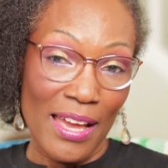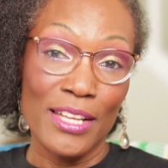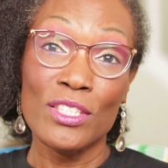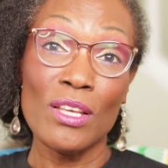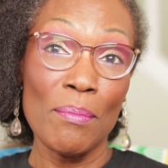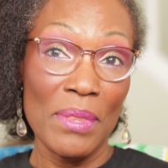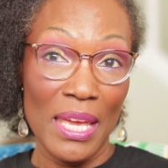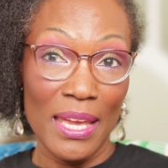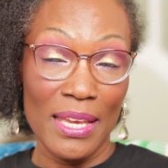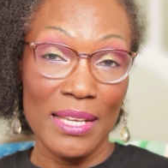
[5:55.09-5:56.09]
And some
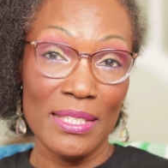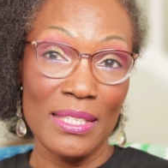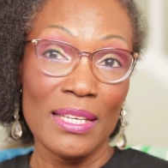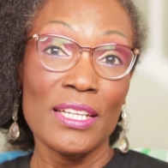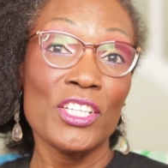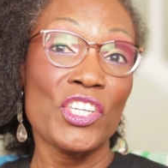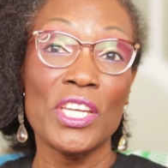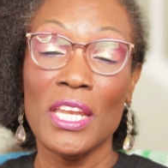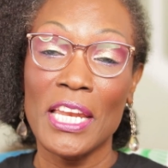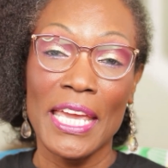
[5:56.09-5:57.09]
days
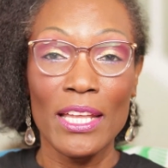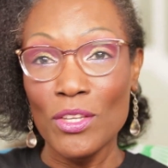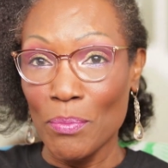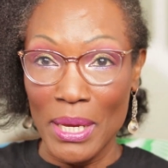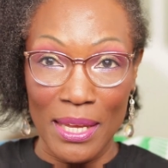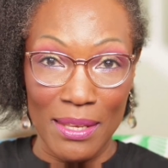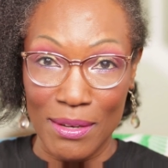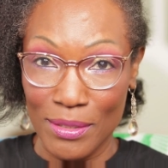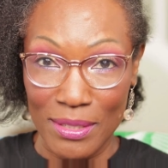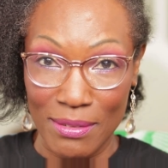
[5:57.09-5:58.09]
she didn't get to make it
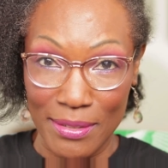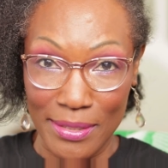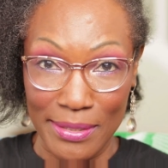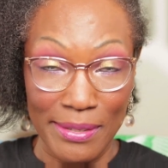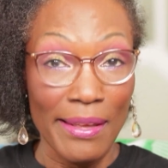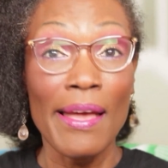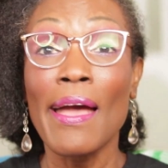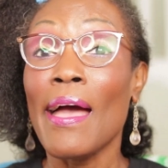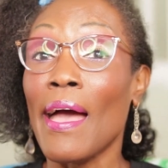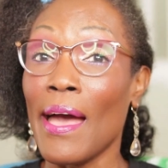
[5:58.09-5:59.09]
down to us.
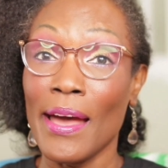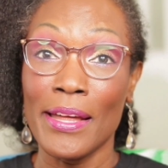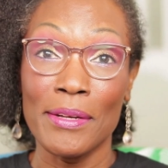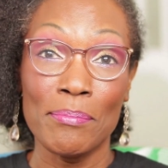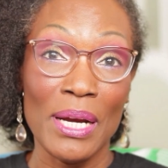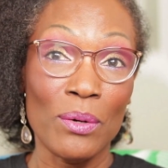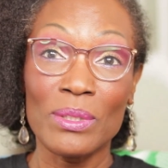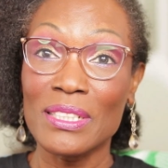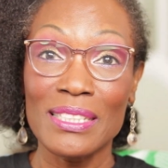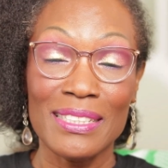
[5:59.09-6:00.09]
And my
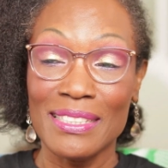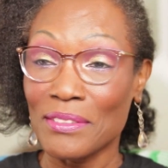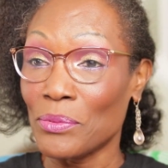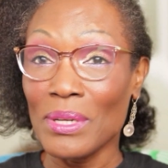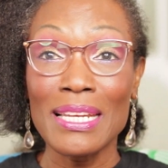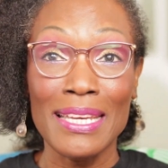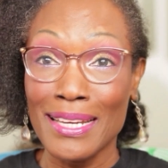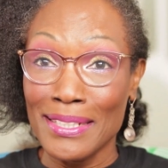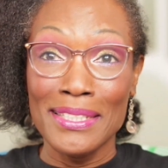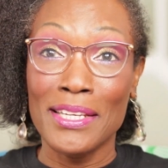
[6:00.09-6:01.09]
older sister really
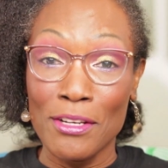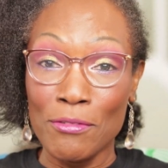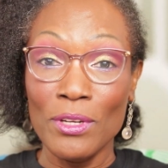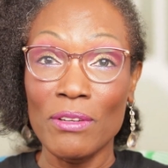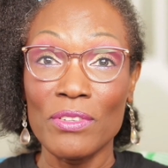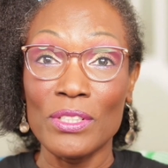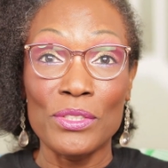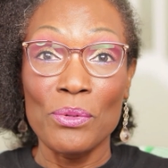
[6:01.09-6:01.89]
can't take care of all of us.